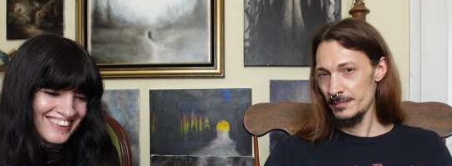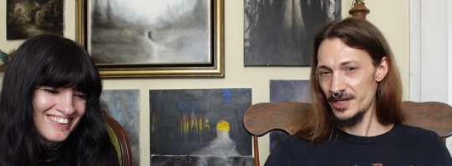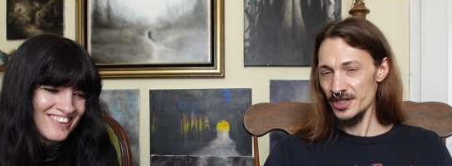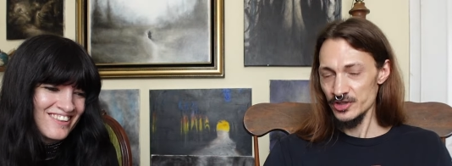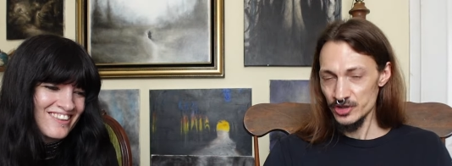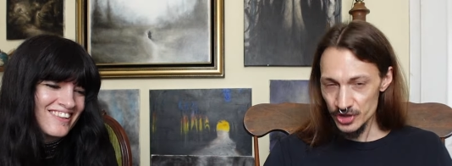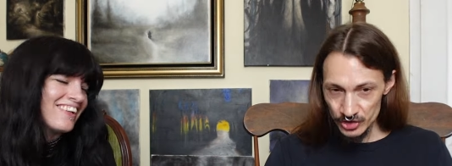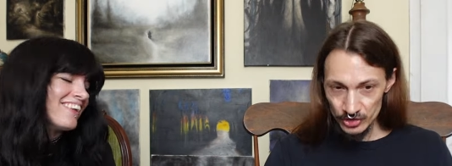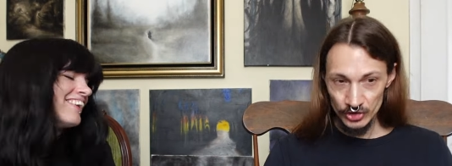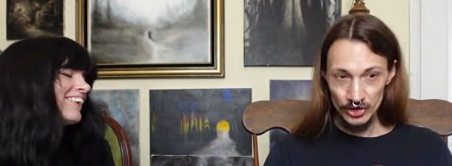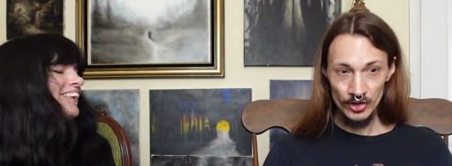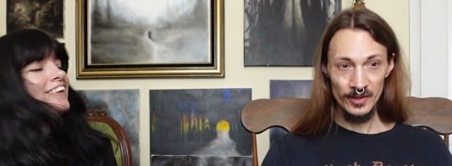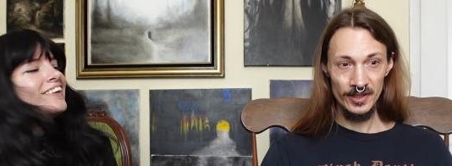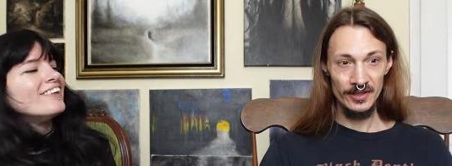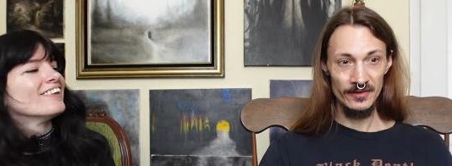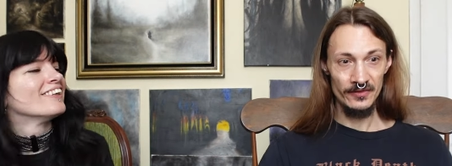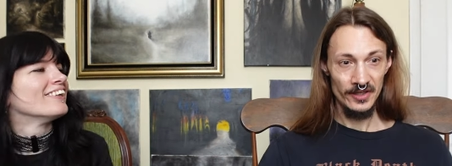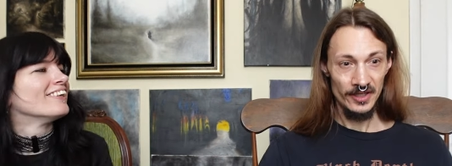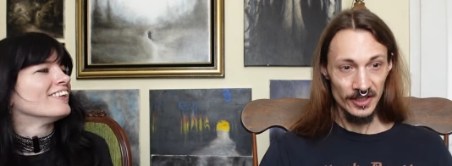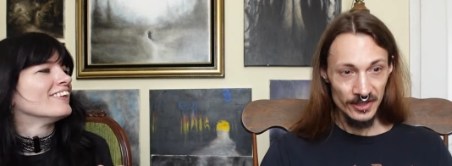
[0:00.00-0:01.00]
Speaker 1: because just
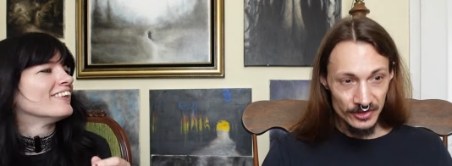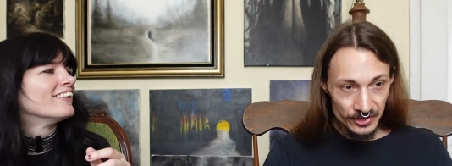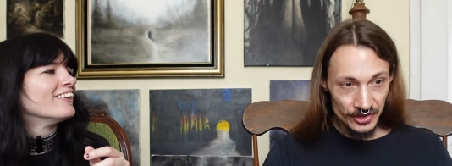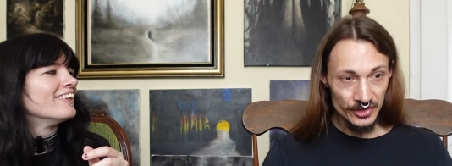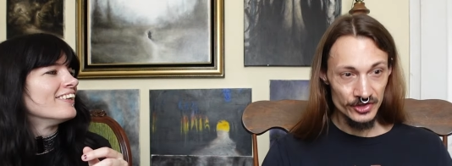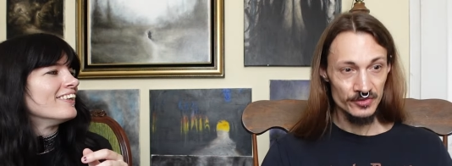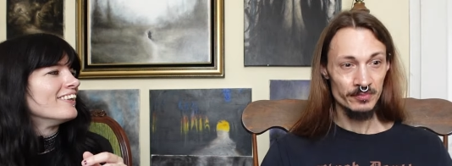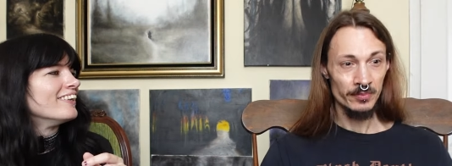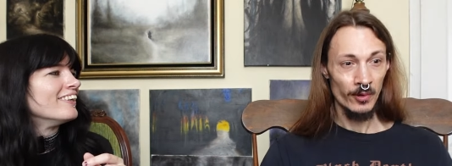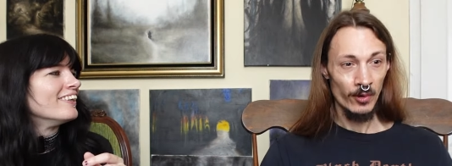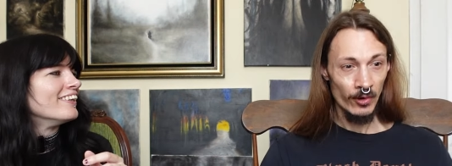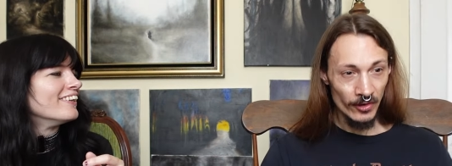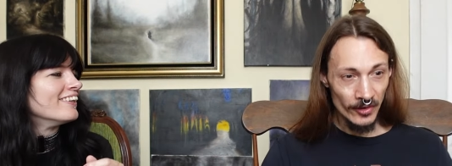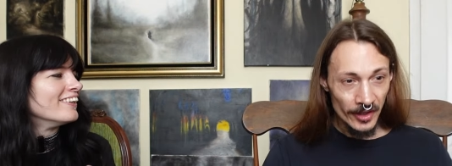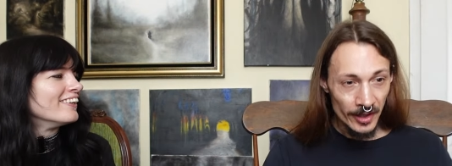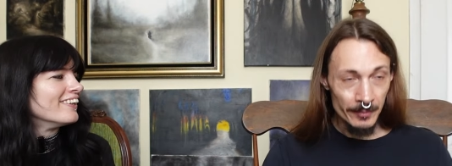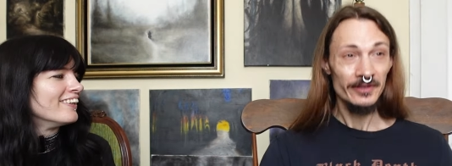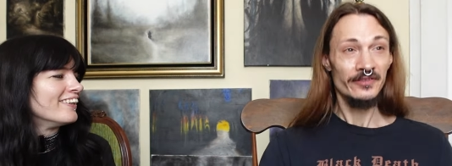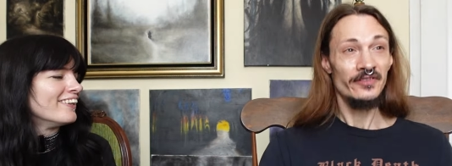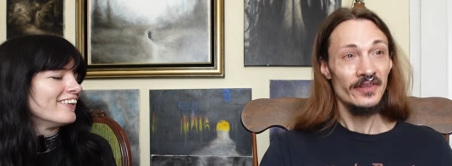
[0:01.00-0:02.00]
doing this is
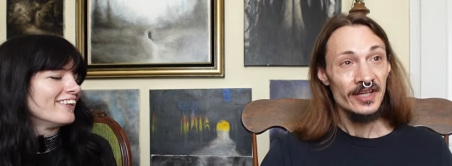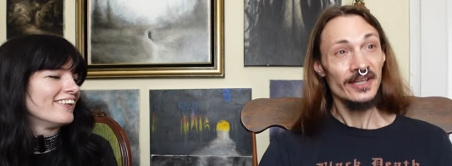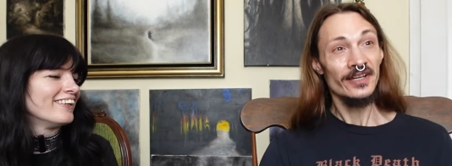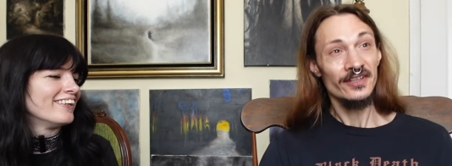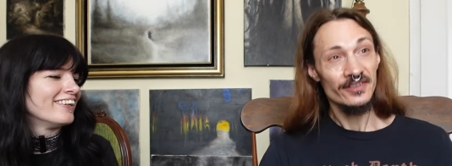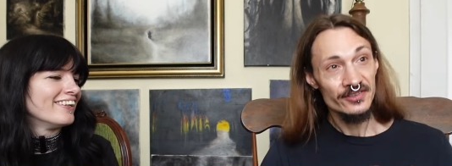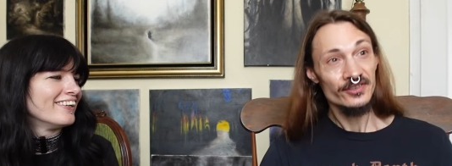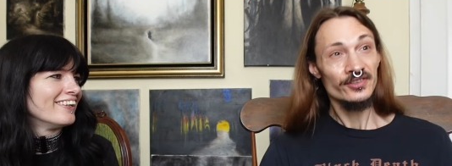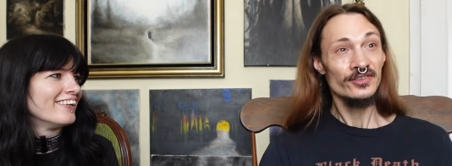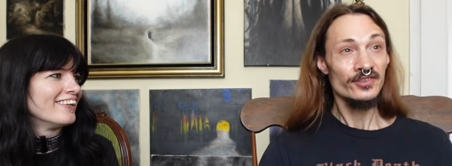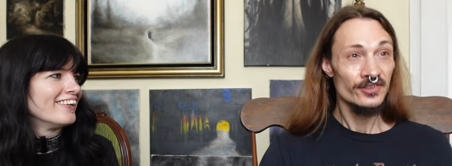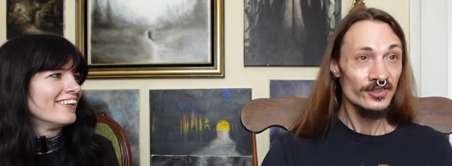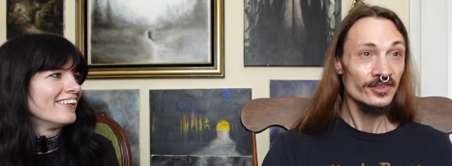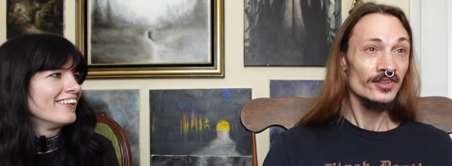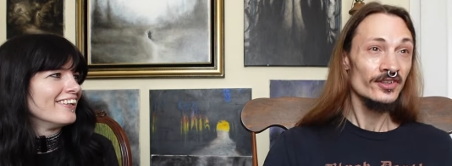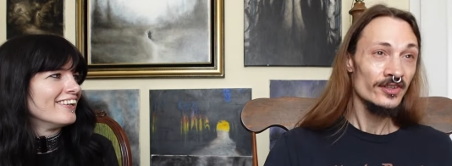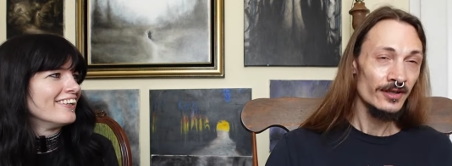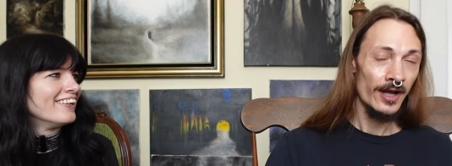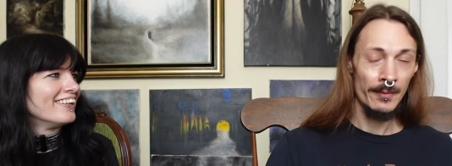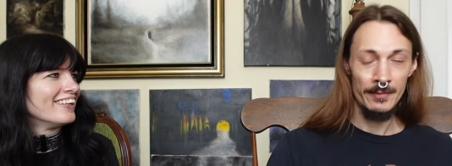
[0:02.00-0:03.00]
boring, but this,
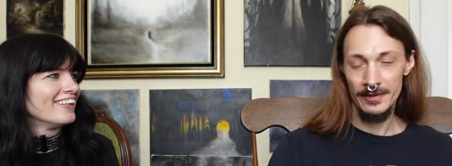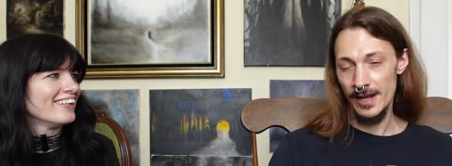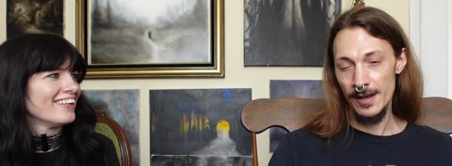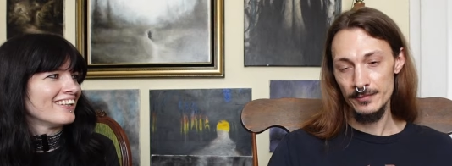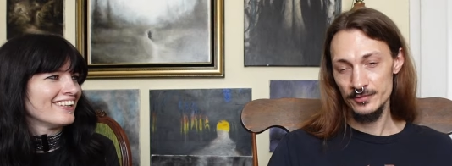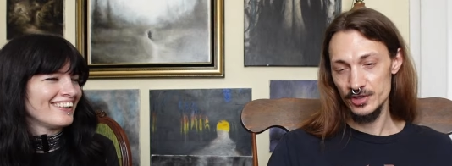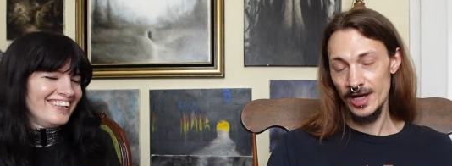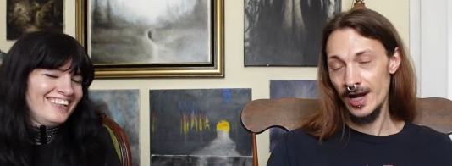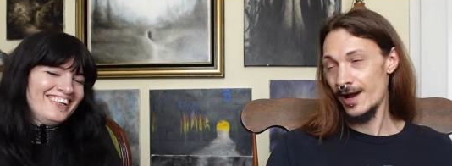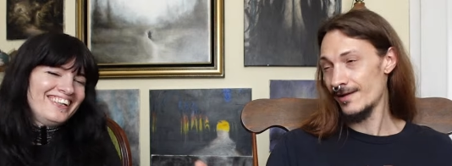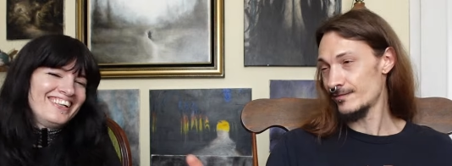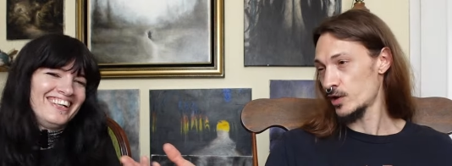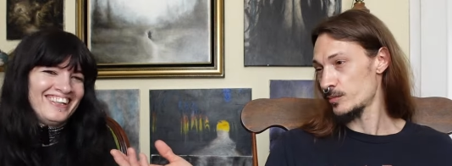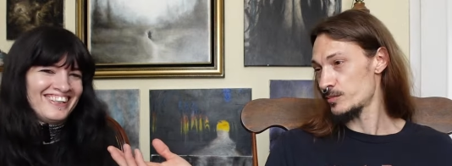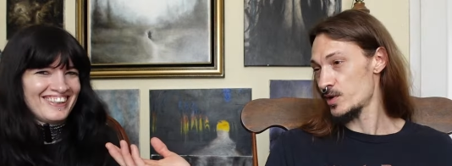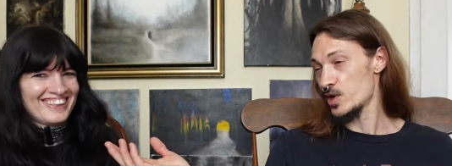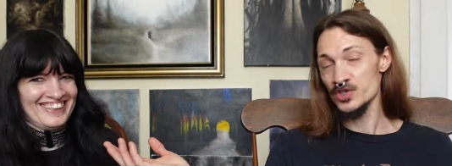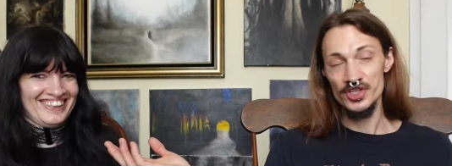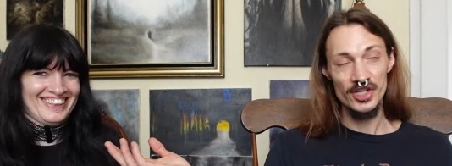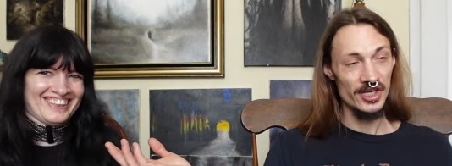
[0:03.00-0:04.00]
I mean, I'm, I have no
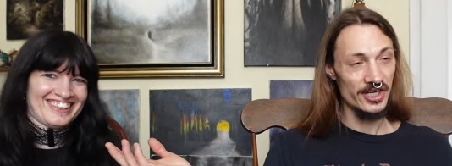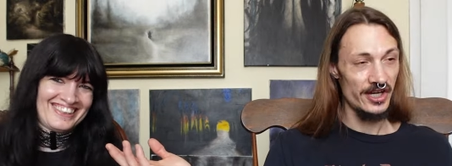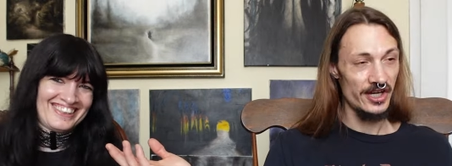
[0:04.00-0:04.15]
music